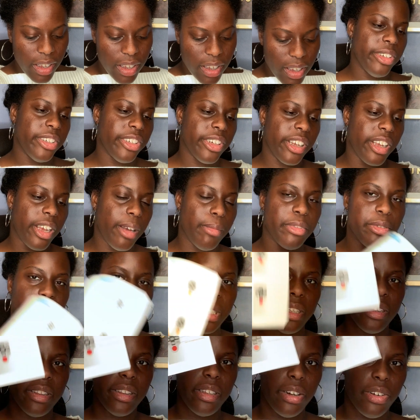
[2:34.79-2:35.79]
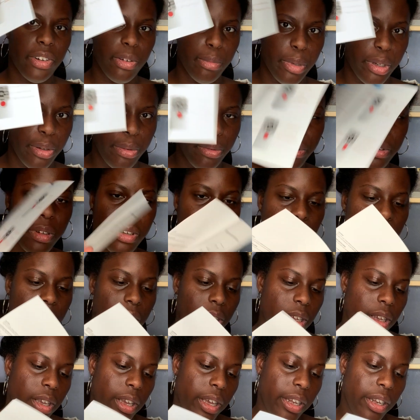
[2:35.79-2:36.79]
it comes with a remote
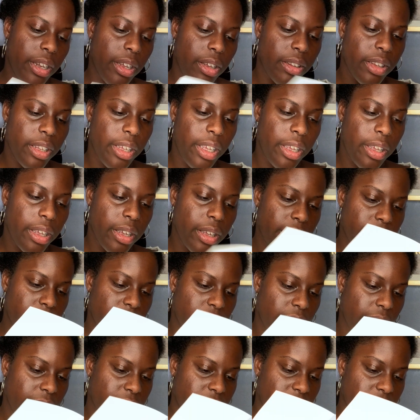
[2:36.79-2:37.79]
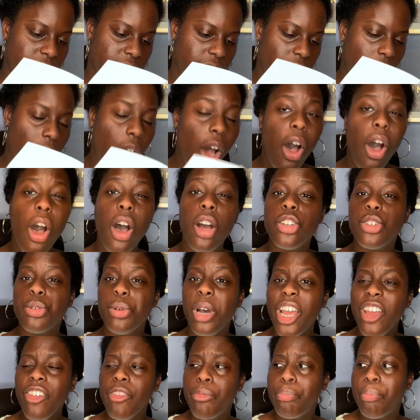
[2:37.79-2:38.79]
and all the instructions. Do
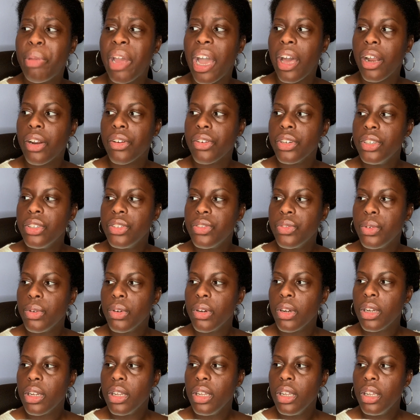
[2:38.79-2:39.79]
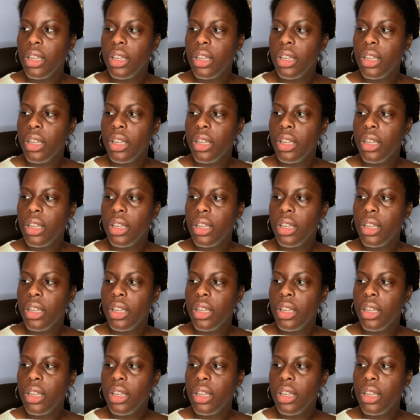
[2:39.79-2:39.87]
I have batteries for it?